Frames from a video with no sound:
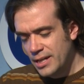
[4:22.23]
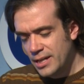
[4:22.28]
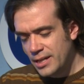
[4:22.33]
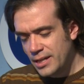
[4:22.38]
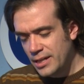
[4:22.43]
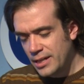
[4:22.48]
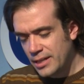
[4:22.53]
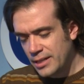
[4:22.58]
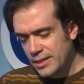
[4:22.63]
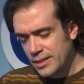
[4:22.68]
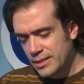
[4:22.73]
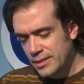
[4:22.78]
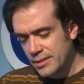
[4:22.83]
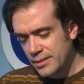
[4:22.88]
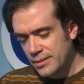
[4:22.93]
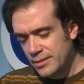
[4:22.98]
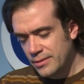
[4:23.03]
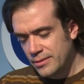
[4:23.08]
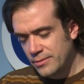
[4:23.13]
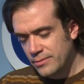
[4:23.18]

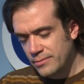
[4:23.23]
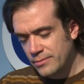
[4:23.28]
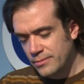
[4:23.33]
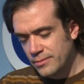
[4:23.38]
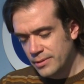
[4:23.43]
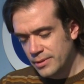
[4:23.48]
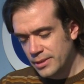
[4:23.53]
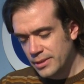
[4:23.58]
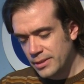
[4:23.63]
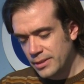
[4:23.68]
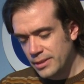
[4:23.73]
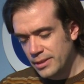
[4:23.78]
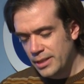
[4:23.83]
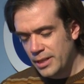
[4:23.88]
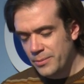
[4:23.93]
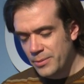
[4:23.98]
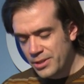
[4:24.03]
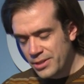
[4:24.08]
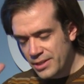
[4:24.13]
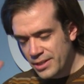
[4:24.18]
uh, what
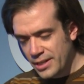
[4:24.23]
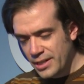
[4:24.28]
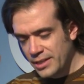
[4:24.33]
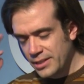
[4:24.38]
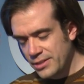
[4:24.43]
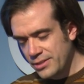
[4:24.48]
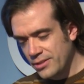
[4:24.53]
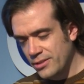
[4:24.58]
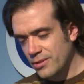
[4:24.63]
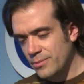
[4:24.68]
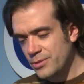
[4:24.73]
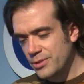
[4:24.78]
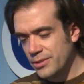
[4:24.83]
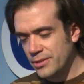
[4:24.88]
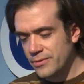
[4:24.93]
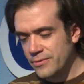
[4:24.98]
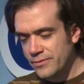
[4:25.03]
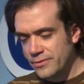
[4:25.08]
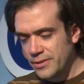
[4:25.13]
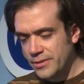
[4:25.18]
got me thinking in terms
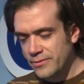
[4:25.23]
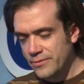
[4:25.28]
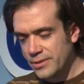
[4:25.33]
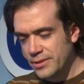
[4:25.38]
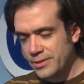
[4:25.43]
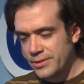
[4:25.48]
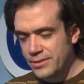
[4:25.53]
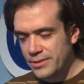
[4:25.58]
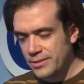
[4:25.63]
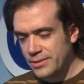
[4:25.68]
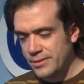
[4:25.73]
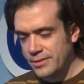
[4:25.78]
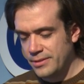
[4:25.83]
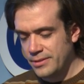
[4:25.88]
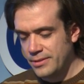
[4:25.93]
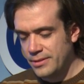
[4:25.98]
of, of this,